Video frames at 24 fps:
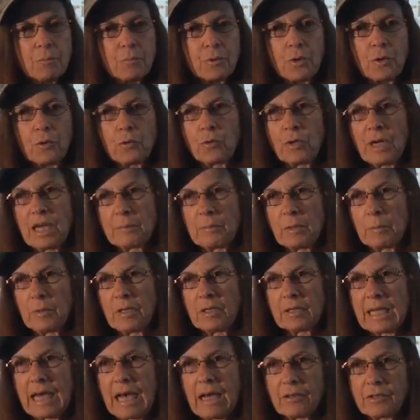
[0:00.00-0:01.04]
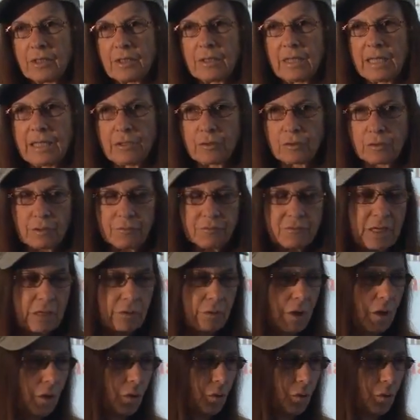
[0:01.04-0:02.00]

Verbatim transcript: programmable calculator of their